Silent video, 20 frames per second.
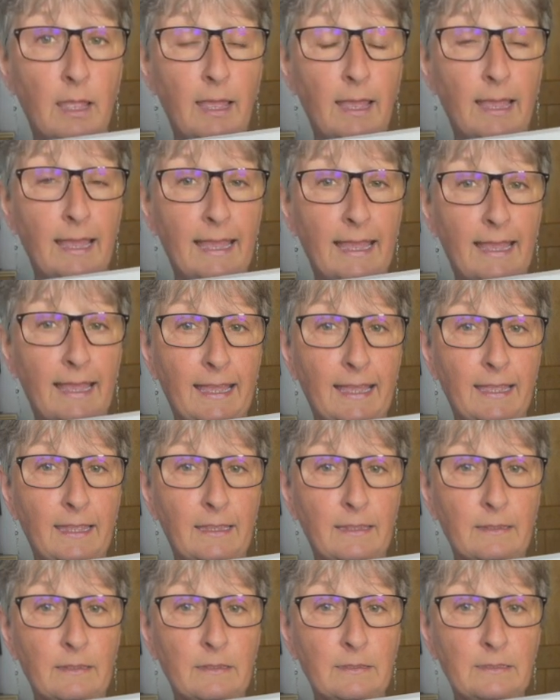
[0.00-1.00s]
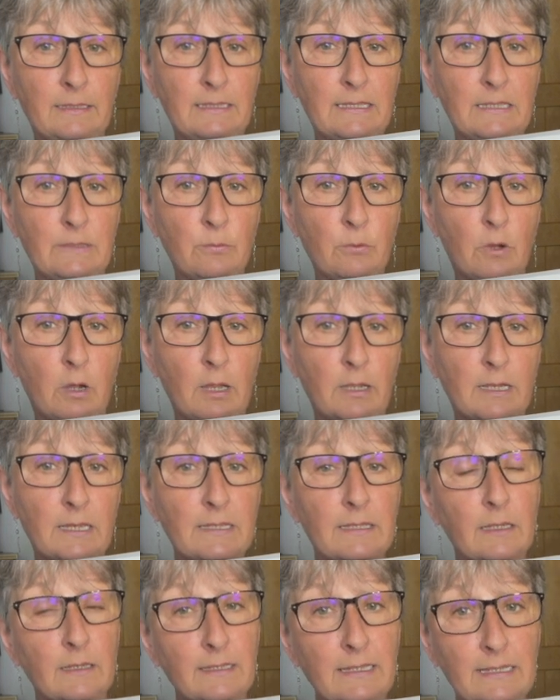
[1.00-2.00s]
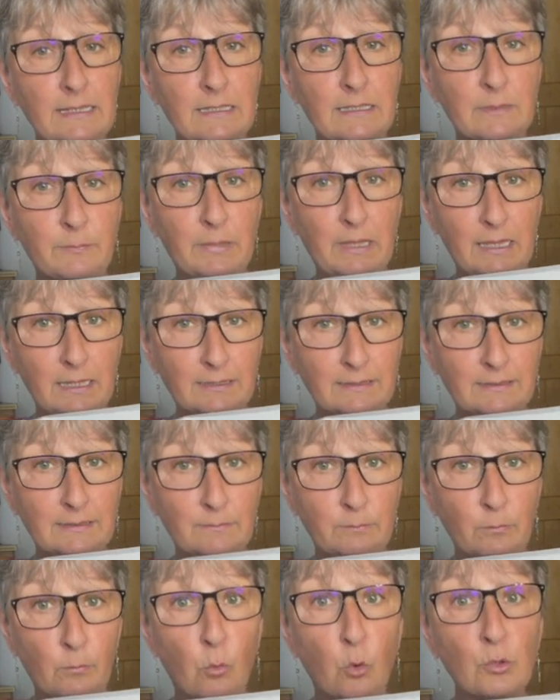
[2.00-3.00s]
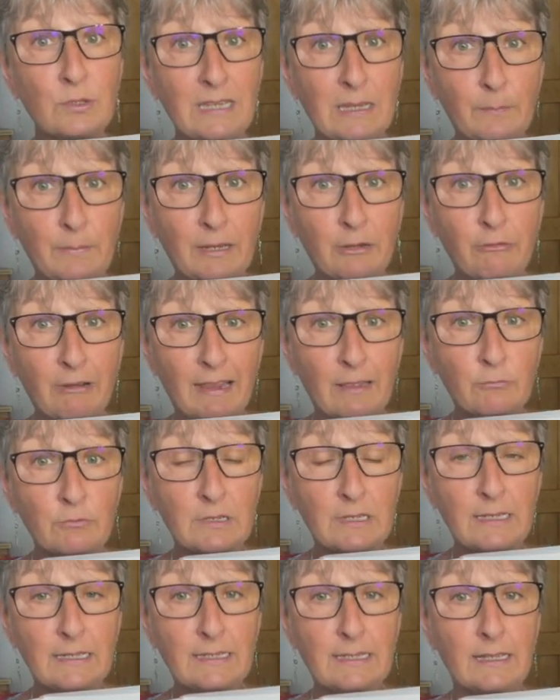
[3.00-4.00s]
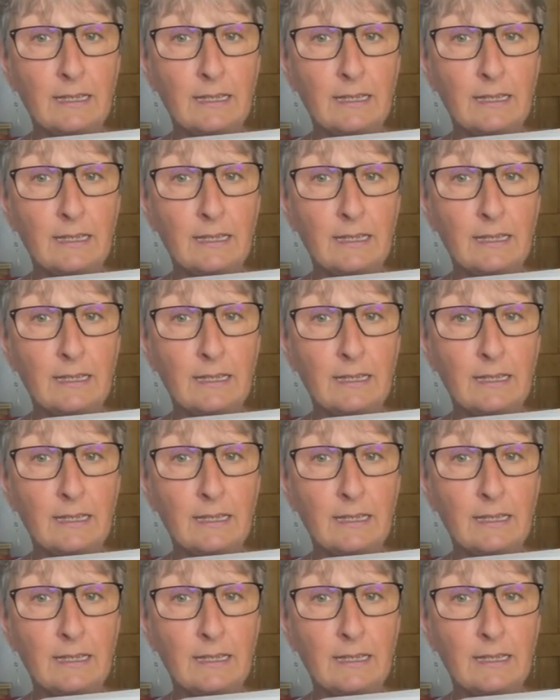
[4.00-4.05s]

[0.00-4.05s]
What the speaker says: And this is because I needed to be more deeply grounded,